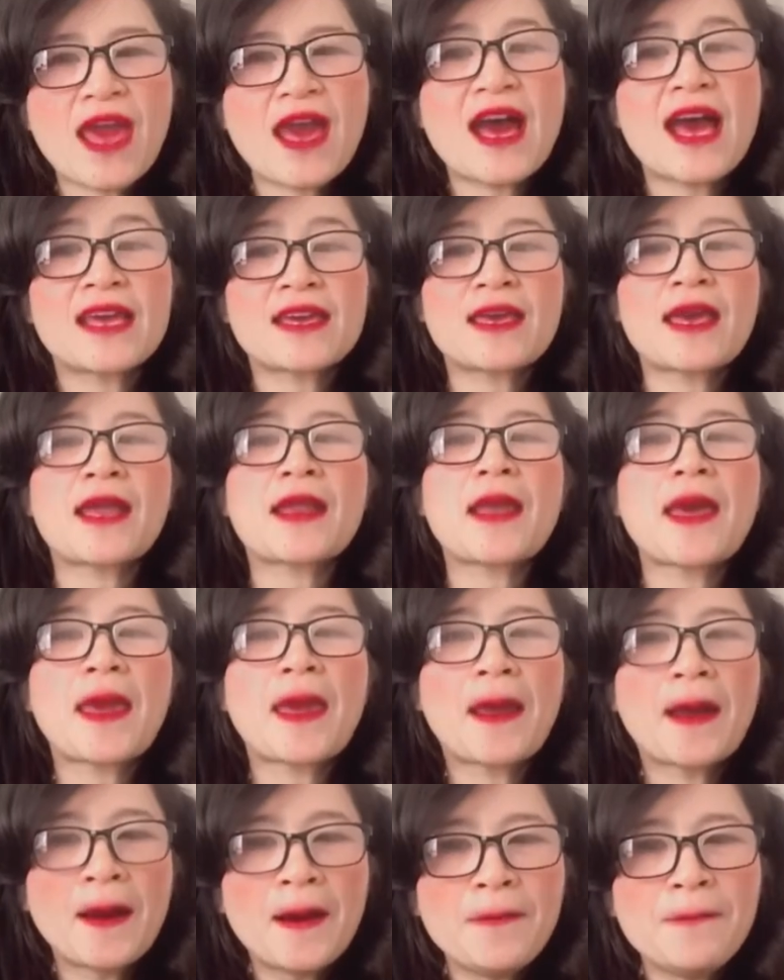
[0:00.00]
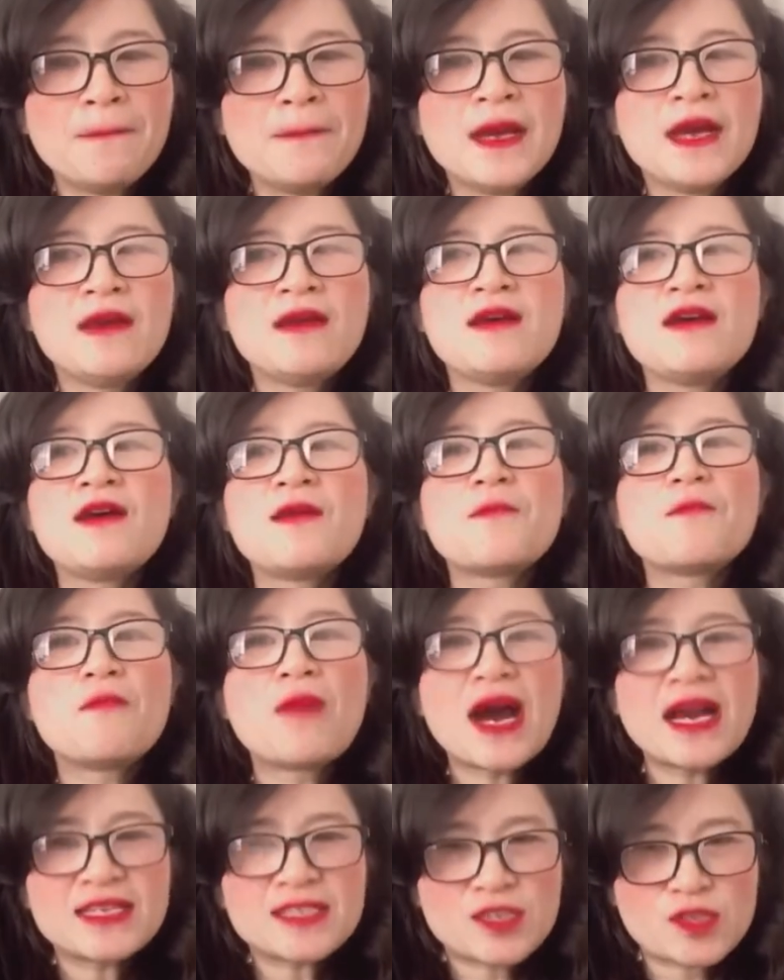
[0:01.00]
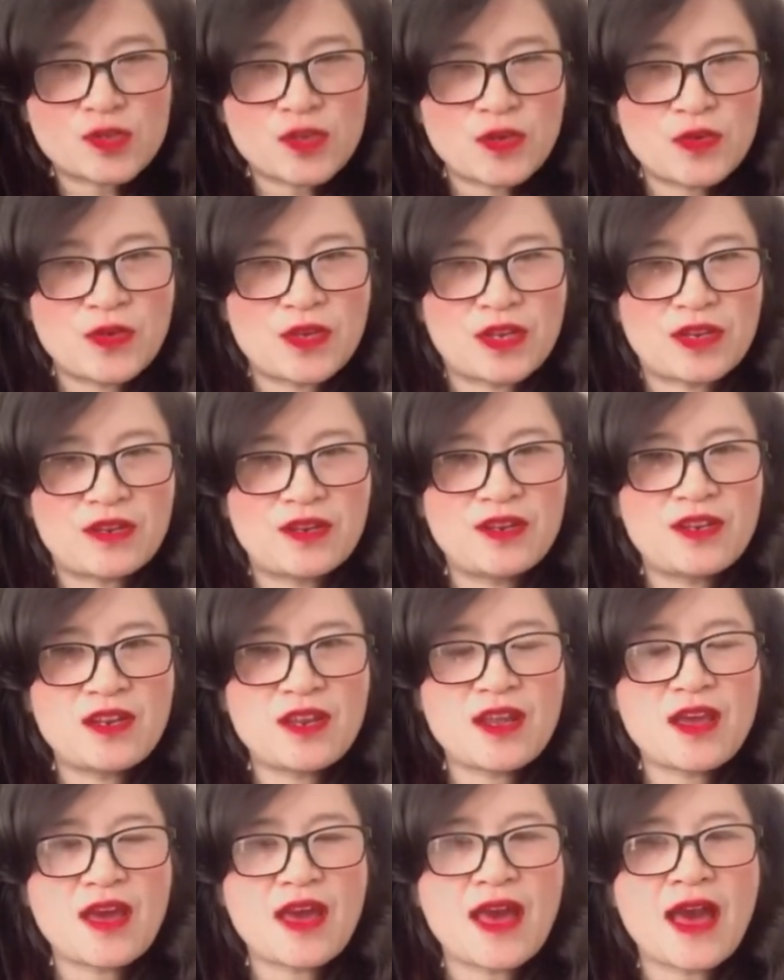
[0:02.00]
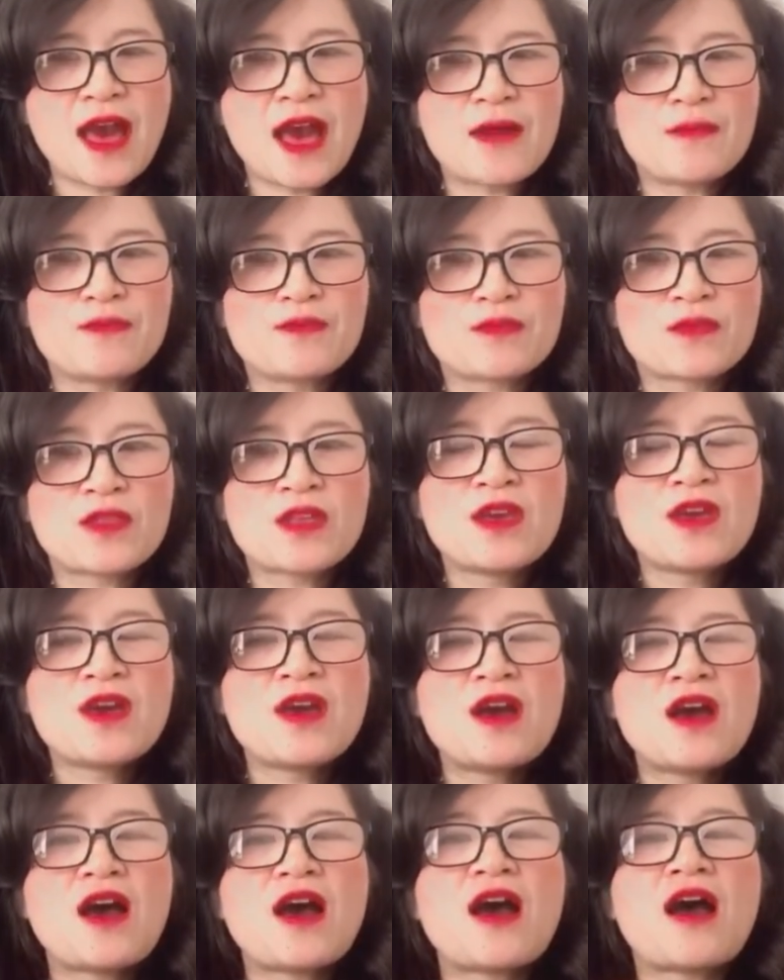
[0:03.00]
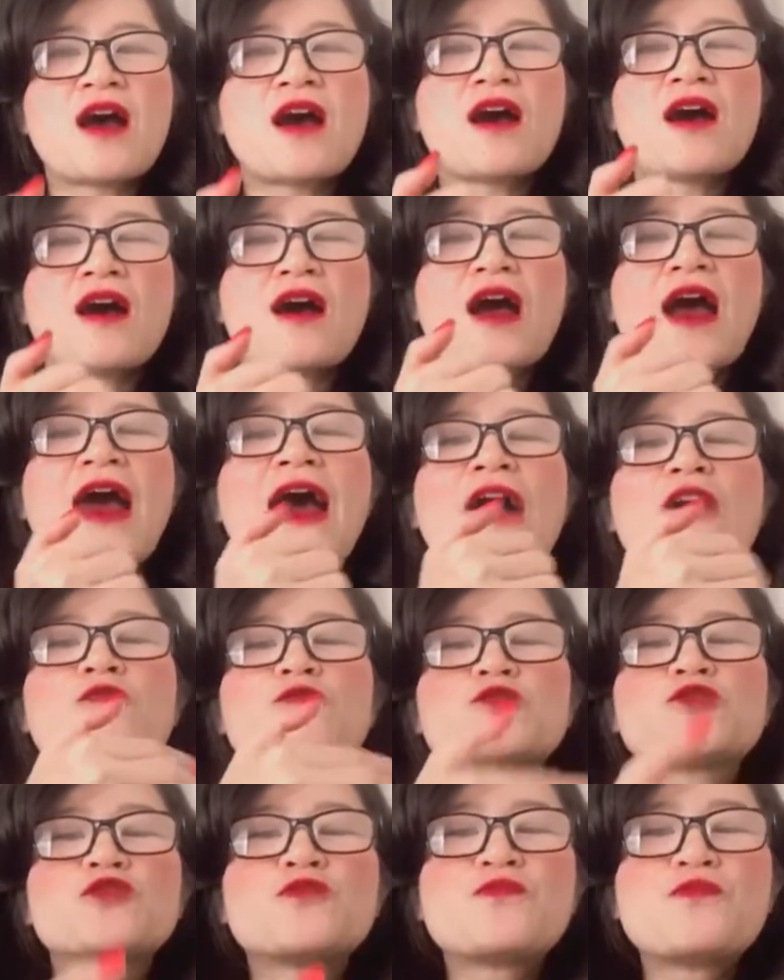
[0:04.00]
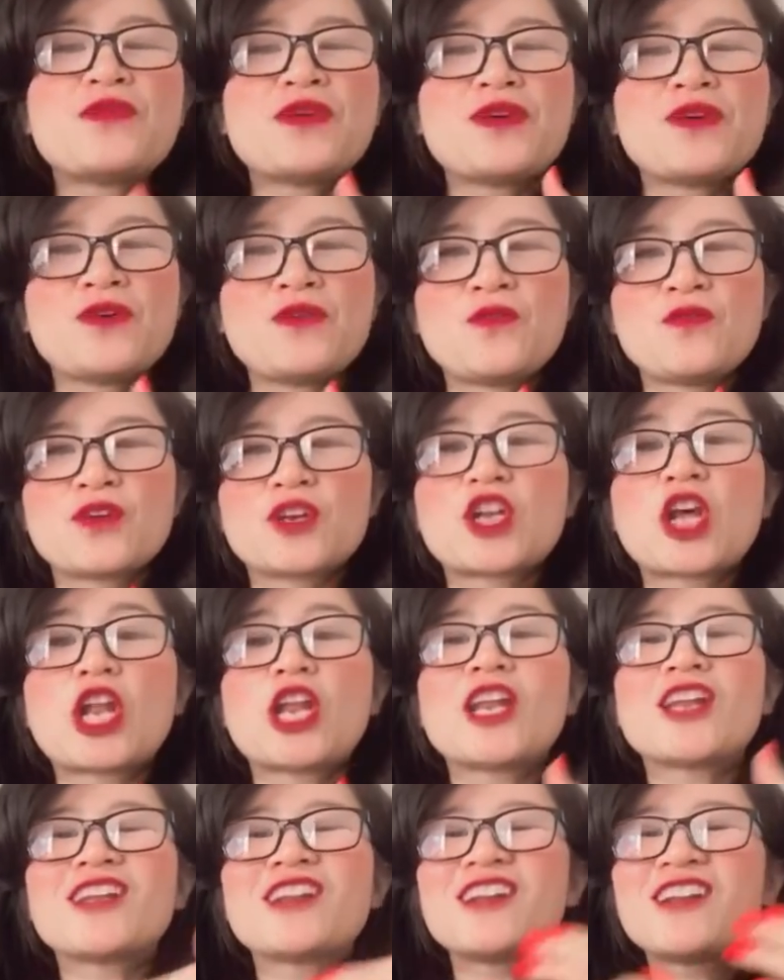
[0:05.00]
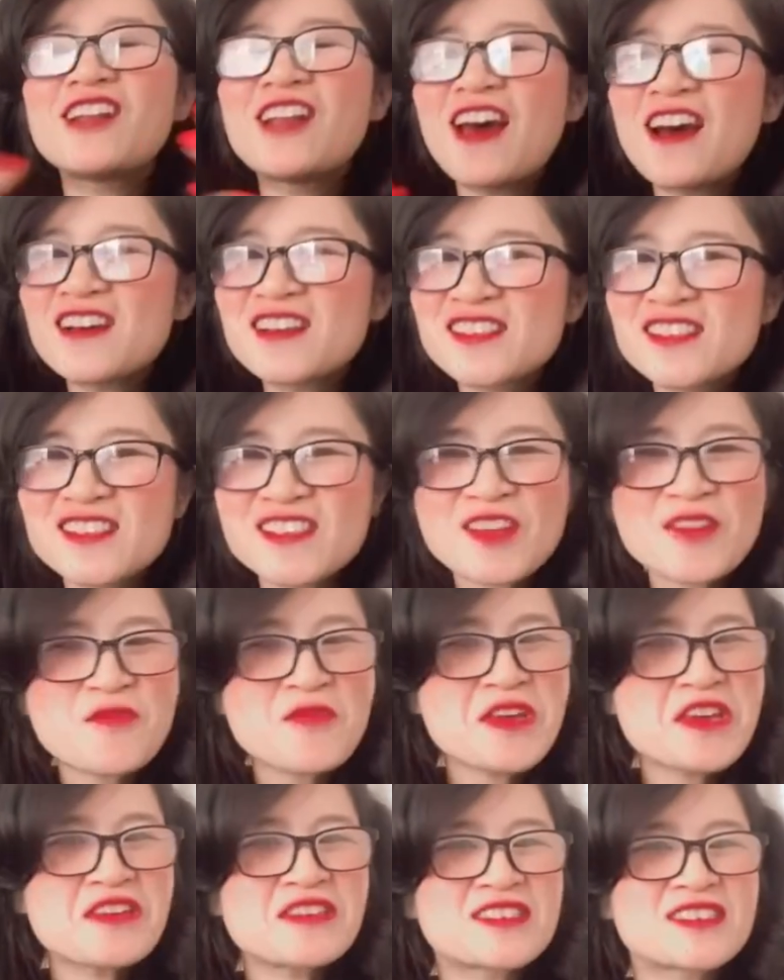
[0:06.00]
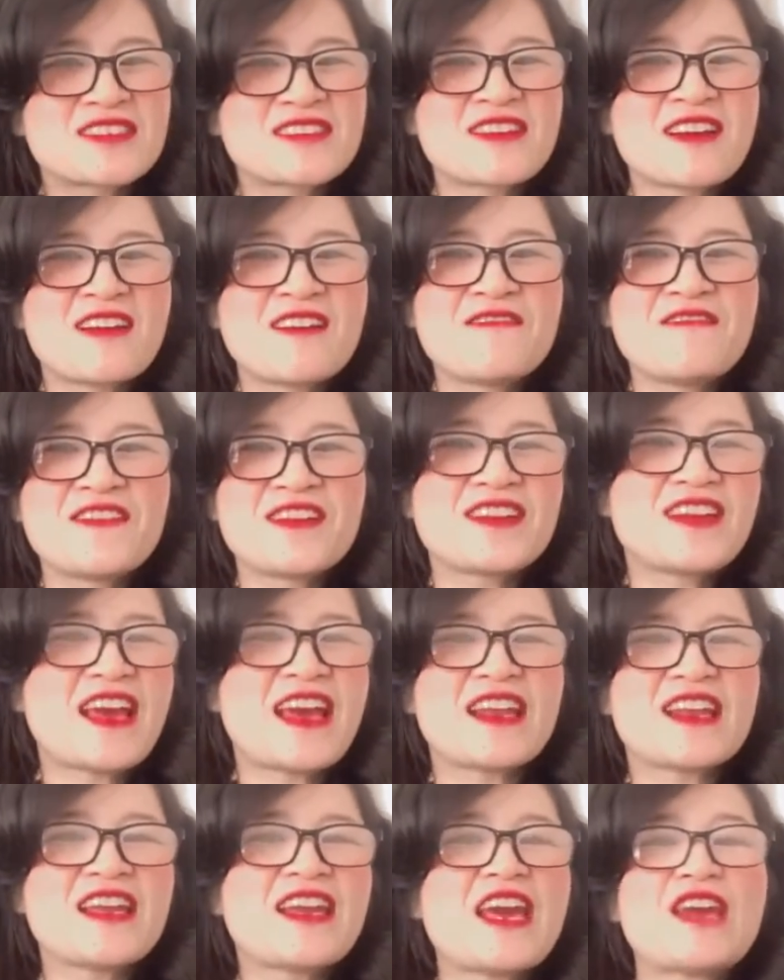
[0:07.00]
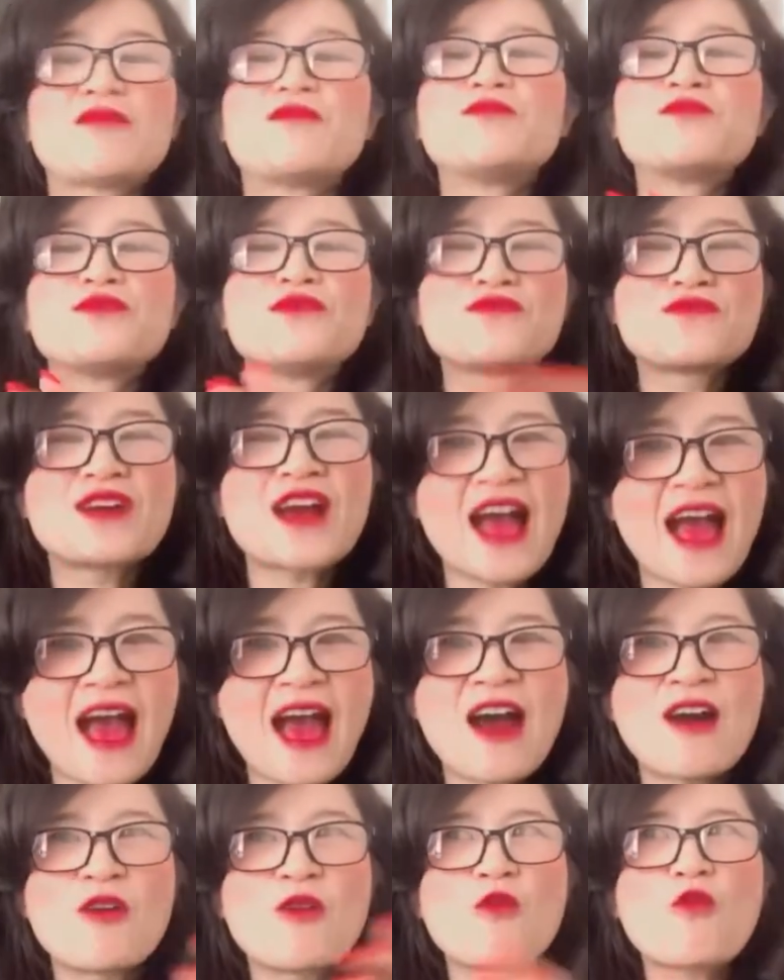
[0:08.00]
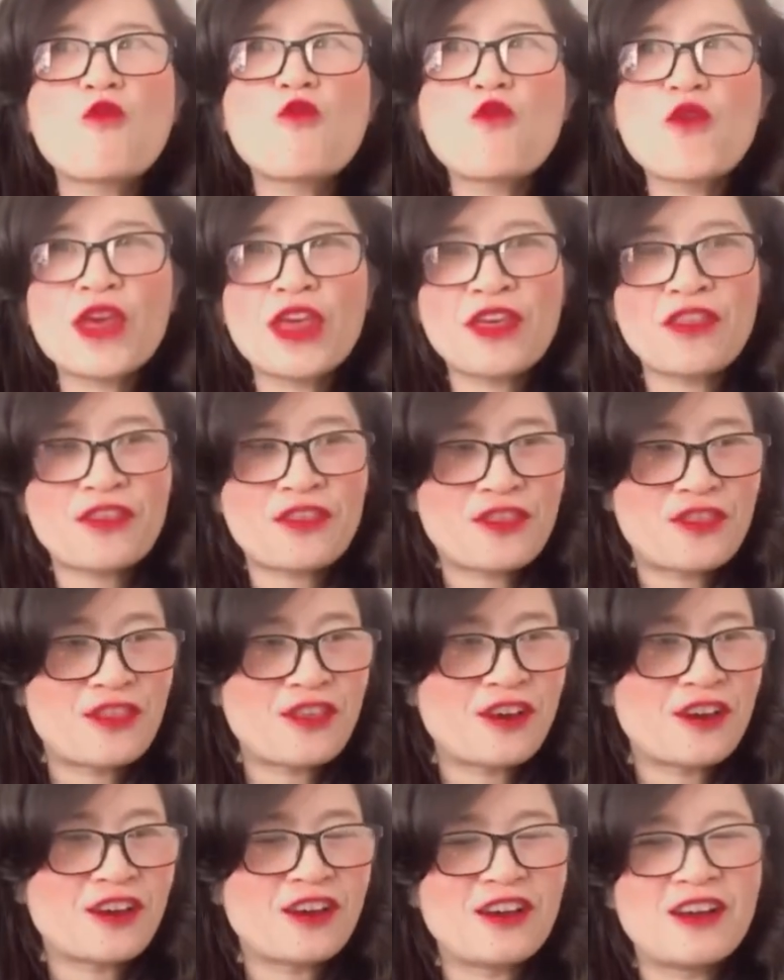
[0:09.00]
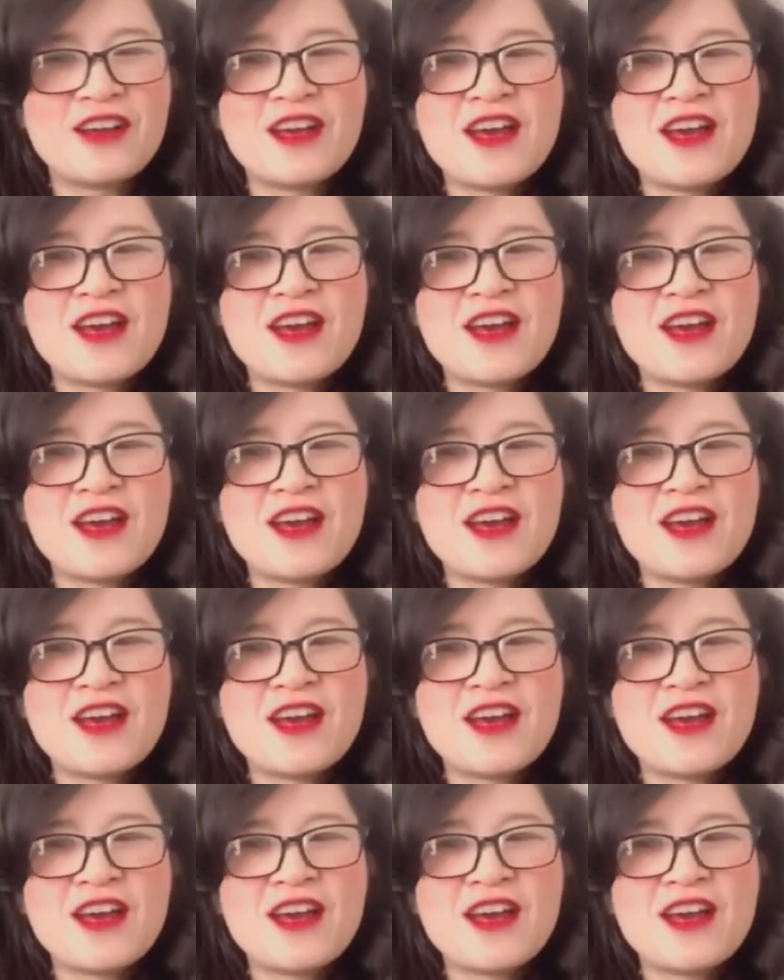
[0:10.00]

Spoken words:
I can help my student how to build the luxury service and get booked out with the